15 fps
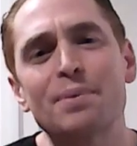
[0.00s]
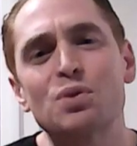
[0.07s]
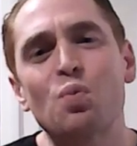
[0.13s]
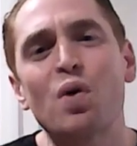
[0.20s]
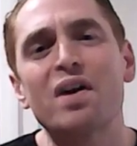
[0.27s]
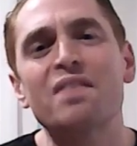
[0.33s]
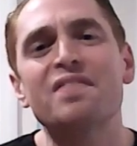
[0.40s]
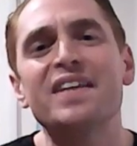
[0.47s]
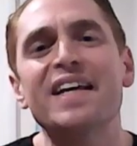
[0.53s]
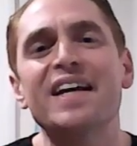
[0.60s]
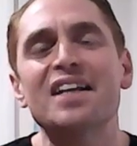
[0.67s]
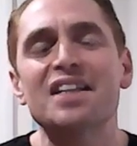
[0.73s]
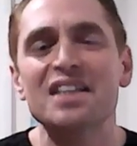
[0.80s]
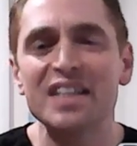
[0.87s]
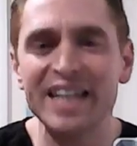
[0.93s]
one of the
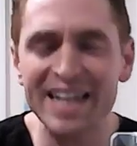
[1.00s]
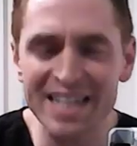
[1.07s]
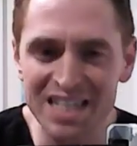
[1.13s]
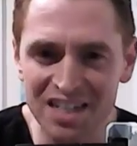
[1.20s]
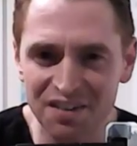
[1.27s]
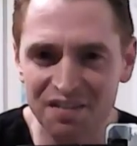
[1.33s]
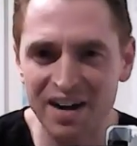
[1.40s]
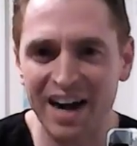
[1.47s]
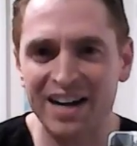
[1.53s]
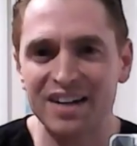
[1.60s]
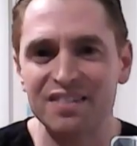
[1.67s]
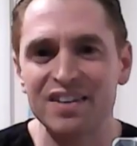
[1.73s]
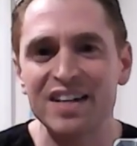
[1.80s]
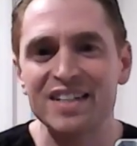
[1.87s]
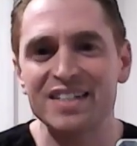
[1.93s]
least
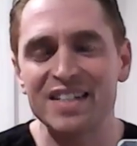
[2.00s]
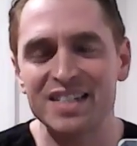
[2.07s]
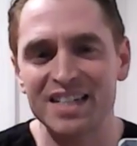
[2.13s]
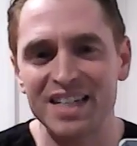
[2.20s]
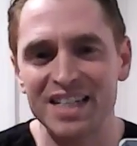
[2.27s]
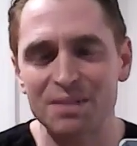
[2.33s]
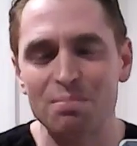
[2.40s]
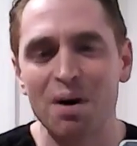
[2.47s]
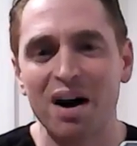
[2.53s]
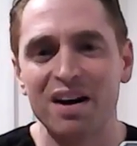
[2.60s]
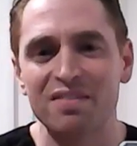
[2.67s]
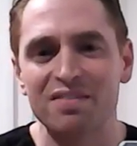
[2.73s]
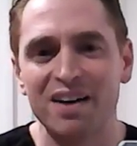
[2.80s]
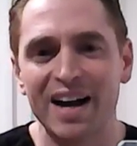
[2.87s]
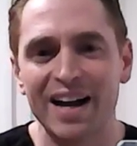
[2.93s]
effective disease
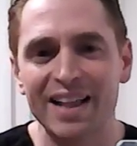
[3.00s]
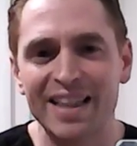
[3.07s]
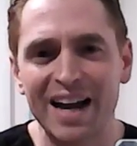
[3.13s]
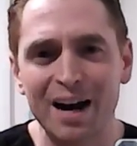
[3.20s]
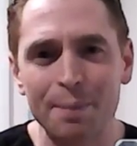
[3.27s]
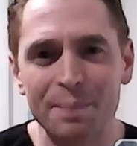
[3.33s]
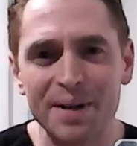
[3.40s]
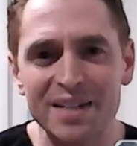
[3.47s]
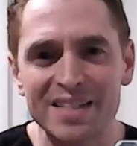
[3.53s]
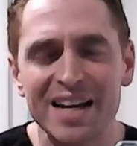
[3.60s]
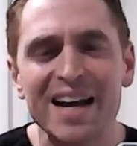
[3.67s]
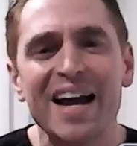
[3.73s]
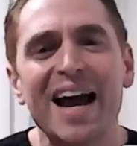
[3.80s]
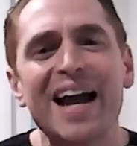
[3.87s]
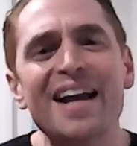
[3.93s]
modifying therapies.
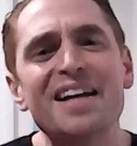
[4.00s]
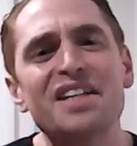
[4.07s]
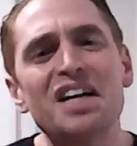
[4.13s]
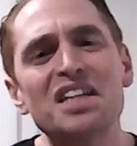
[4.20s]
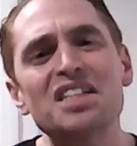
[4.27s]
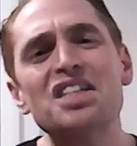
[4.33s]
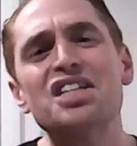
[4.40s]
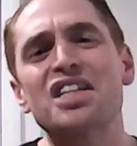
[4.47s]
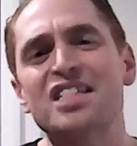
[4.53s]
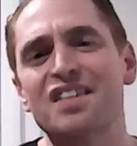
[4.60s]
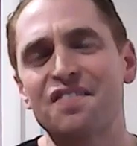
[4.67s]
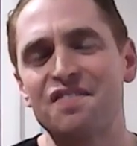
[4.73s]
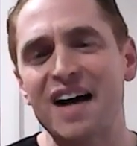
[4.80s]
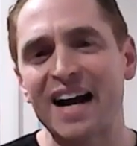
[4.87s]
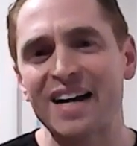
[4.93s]
And it doesn't just
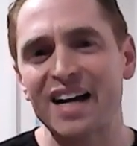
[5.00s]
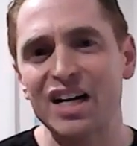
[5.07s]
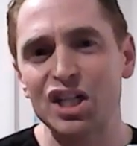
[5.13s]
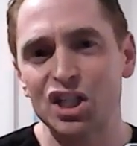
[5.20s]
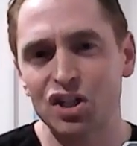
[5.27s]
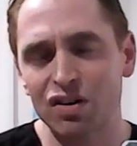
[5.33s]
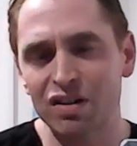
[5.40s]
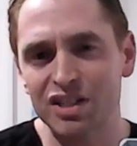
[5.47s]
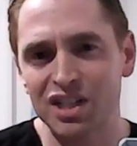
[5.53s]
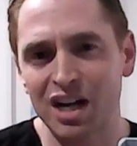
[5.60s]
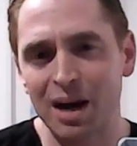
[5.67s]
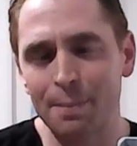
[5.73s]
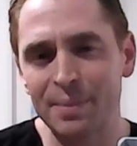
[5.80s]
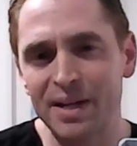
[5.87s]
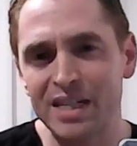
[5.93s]
affect insurance
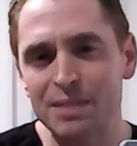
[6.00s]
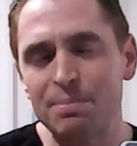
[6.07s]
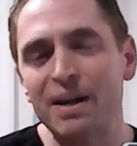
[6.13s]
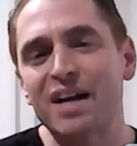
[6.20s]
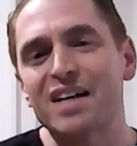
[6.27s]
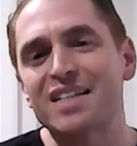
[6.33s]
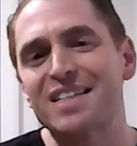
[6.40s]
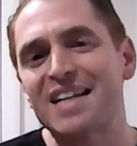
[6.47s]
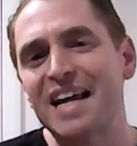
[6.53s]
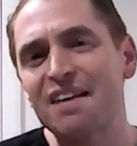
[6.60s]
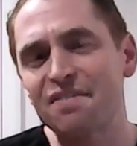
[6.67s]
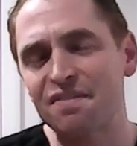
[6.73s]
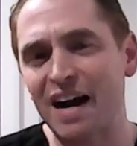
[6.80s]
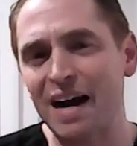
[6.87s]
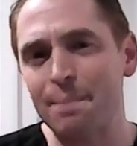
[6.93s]
companies because they
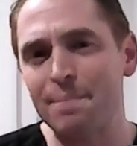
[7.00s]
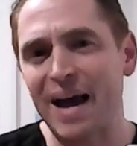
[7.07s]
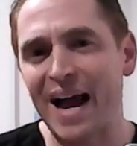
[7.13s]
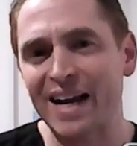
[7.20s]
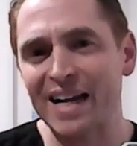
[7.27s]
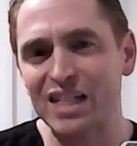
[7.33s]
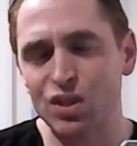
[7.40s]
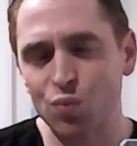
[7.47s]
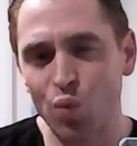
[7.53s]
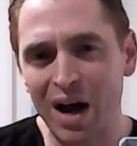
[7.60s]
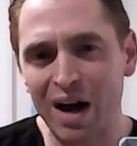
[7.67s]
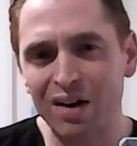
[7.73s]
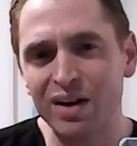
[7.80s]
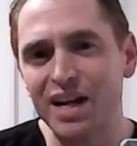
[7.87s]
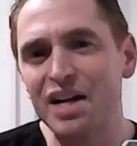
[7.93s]
fight back as
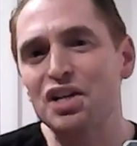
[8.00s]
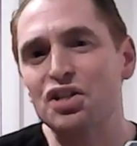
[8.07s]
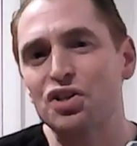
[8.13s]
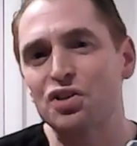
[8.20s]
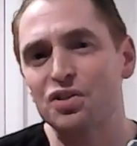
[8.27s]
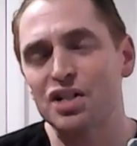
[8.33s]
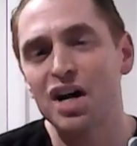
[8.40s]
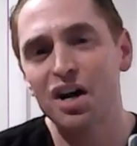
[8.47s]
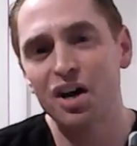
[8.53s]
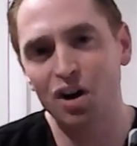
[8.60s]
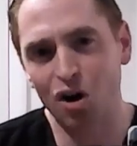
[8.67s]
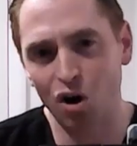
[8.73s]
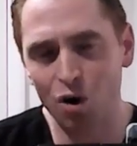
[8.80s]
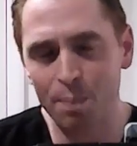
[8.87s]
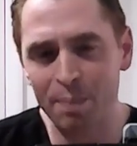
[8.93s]
well and introduce
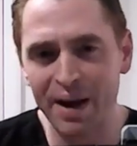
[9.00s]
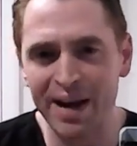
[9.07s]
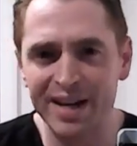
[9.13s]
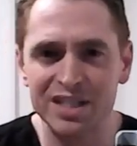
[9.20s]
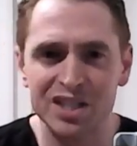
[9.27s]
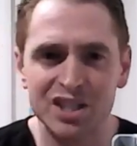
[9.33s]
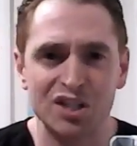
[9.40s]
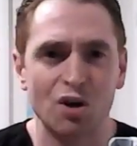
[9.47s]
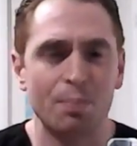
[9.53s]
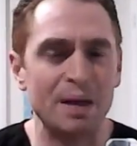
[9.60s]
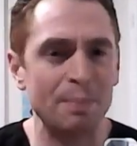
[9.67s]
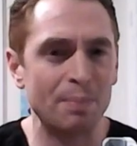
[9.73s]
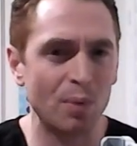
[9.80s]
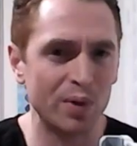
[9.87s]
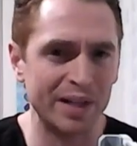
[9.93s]
copays so
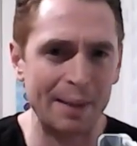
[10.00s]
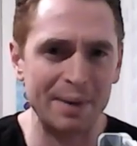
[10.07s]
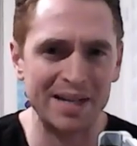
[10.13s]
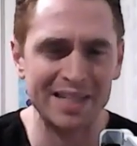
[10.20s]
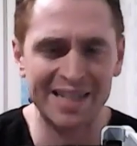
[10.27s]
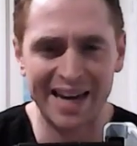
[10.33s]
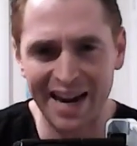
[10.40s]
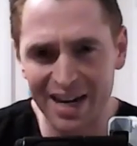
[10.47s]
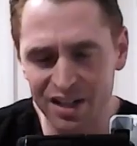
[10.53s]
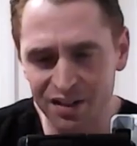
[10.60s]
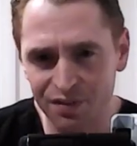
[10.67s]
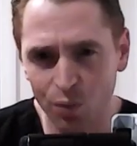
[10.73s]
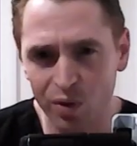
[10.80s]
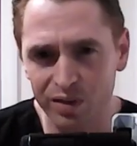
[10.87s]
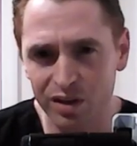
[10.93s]
people with MS can't
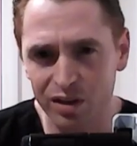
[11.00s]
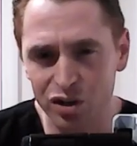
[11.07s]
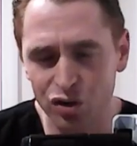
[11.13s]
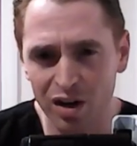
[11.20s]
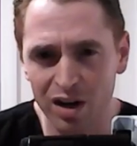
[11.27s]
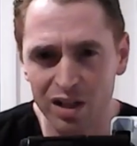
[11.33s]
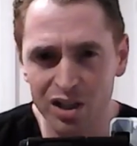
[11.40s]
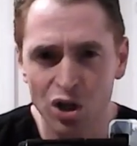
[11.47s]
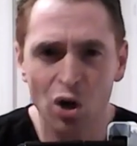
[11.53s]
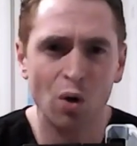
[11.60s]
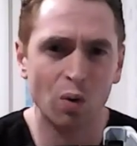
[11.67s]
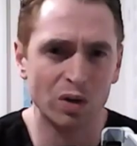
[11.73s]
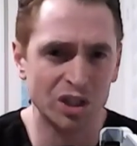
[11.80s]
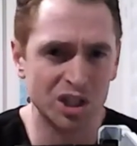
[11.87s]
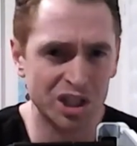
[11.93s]
afford their drugs
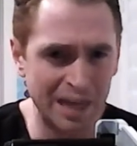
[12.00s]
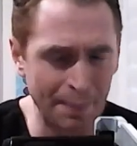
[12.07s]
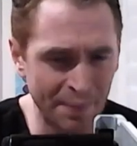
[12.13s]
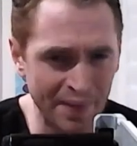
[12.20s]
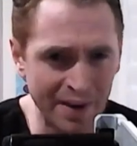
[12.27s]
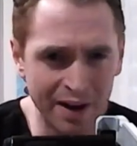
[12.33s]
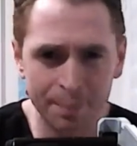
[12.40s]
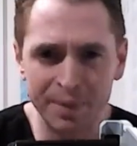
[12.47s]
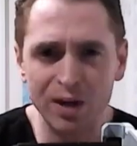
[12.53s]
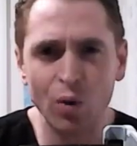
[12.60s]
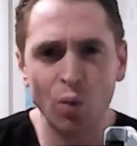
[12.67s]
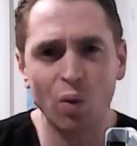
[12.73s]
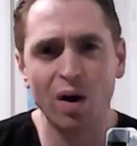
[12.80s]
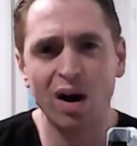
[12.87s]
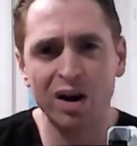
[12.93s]
or step therapy
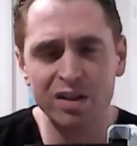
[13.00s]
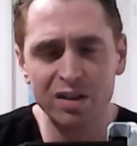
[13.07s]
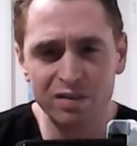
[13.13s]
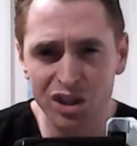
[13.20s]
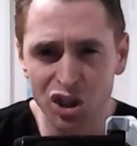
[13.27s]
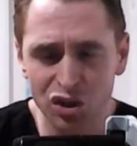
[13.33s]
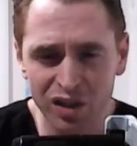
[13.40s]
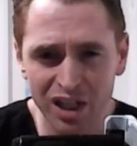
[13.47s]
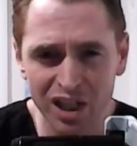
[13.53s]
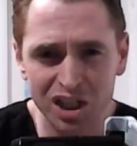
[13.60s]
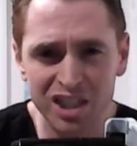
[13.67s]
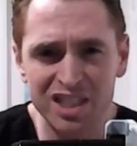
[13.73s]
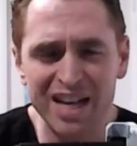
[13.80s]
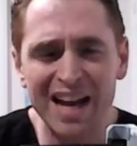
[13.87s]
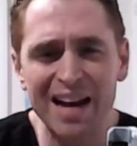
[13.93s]
or other
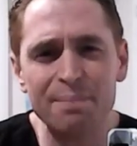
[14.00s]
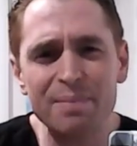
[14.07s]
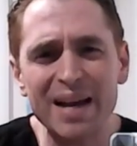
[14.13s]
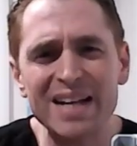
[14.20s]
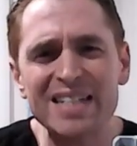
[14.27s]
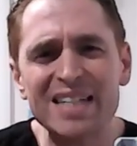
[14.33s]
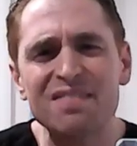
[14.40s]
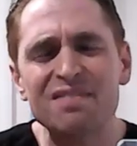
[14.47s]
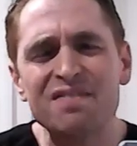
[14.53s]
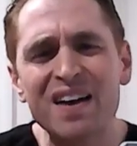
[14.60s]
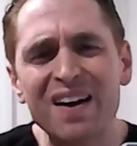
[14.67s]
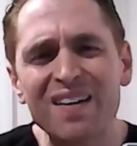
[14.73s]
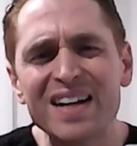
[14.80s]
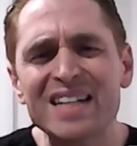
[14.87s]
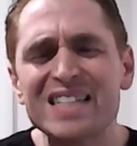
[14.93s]
restrictions. And it makes it
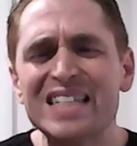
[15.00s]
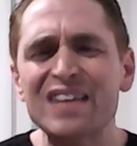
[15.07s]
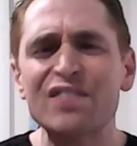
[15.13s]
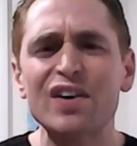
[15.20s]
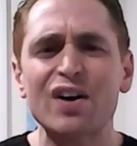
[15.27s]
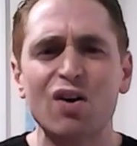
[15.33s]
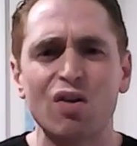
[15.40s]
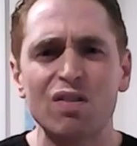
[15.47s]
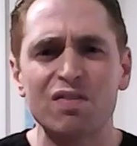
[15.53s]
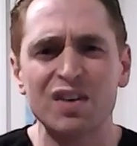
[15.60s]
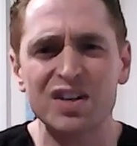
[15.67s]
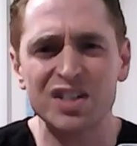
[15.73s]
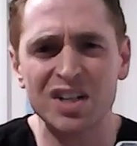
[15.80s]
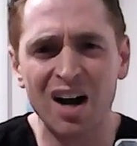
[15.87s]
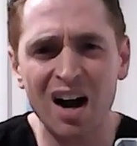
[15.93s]
very difficult
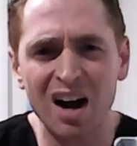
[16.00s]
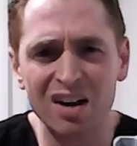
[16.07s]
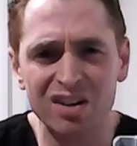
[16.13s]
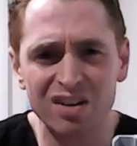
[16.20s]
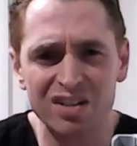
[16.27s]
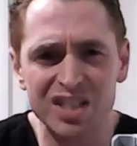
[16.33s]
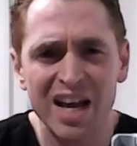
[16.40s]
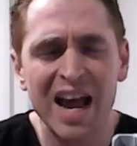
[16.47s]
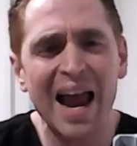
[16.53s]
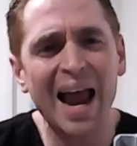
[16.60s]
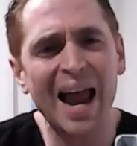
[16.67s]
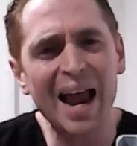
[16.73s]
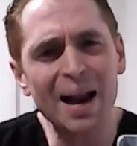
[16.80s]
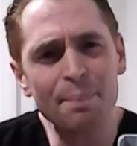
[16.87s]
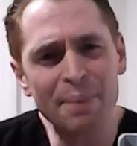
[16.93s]
for doctors
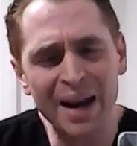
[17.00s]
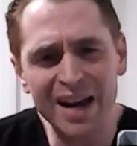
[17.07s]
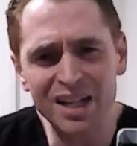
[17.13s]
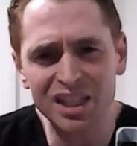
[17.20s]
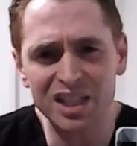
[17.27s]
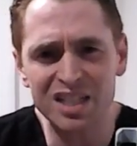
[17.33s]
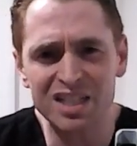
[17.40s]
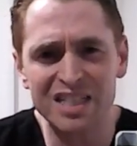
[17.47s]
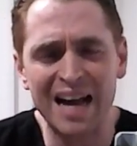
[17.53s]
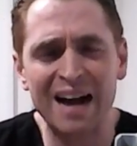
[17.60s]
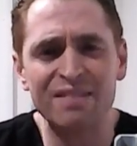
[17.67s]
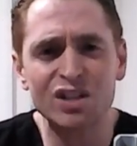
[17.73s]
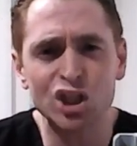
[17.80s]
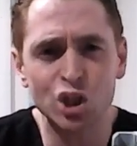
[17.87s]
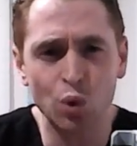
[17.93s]
and patients patients to
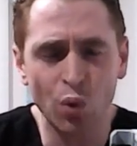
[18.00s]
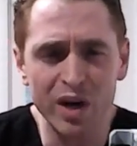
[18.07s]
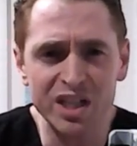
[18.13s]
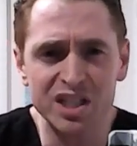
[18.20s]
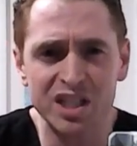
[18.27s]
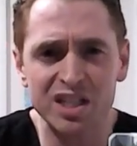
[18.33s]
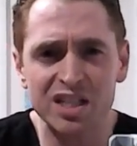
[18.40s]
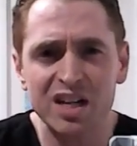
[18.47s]
have choices